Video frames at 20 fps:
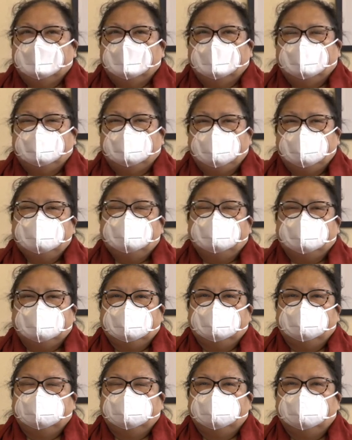And he
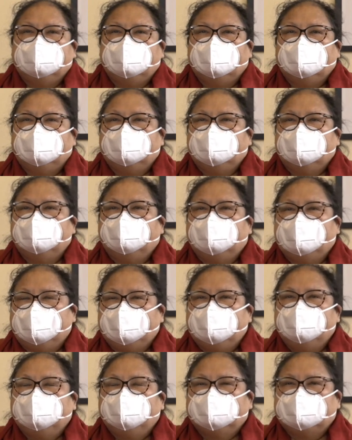did, and but
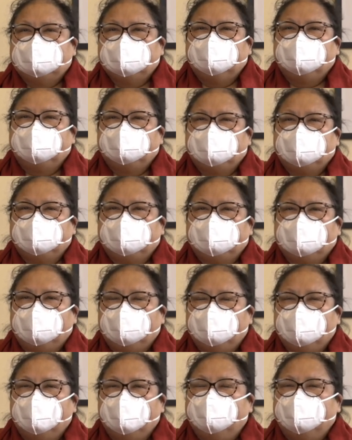he was there for
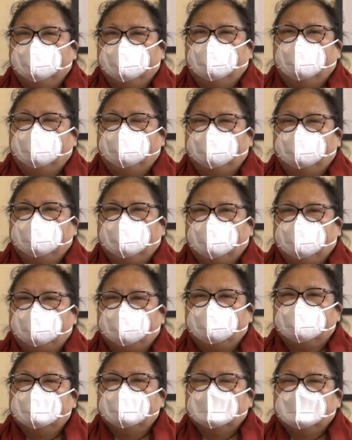over half an
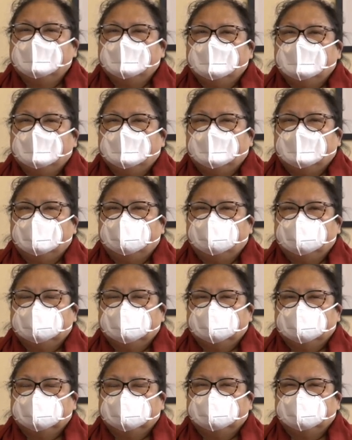hour. He
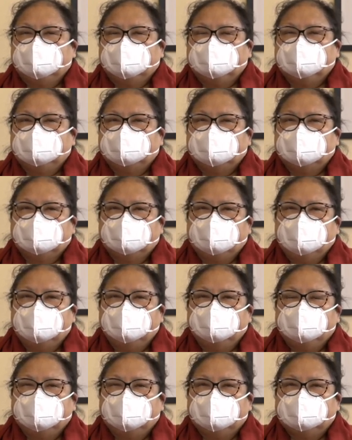was exposed. And the
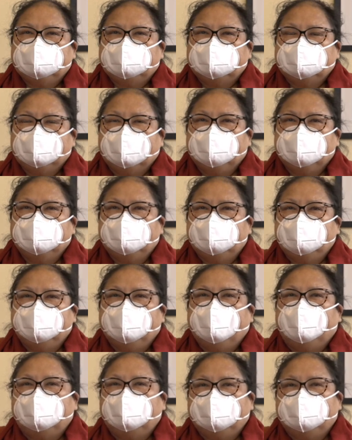other place that I could have
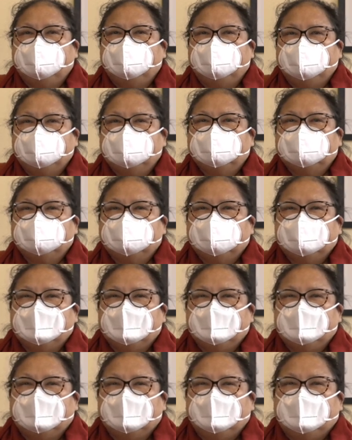gotten it was
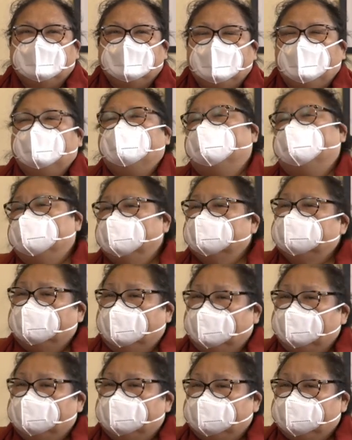at our
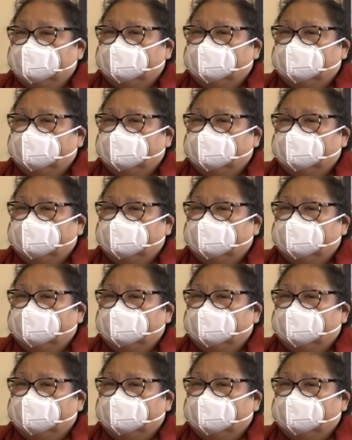workshop.